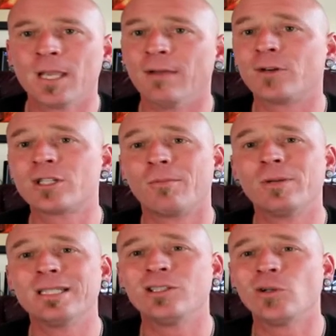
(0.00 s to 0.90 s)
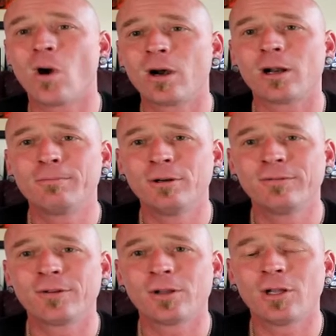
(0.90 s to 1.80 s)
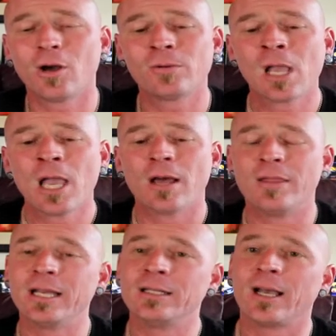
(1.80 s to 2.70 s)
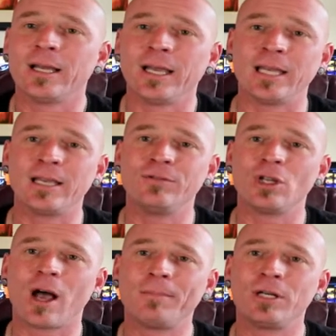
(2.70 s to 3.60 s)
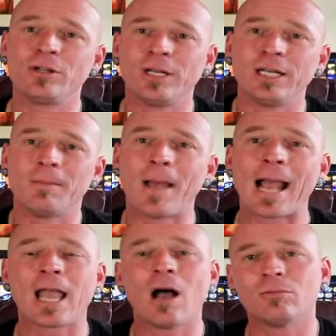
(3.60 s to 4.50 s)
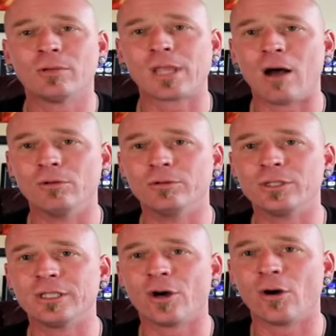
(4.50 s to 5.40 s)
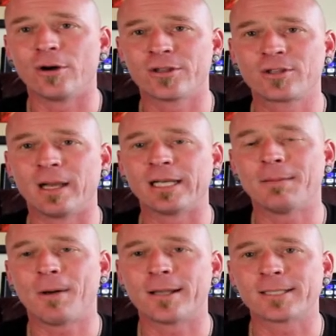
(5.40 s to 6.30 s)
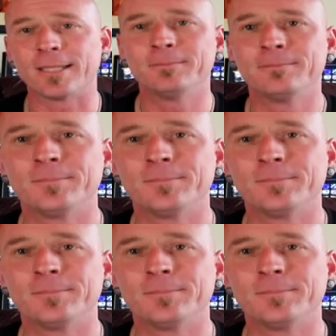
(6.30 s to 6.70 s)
If for some reason you aren't approved for the loan, then it gives you the opportunity to back out without losing your earnest money deposit.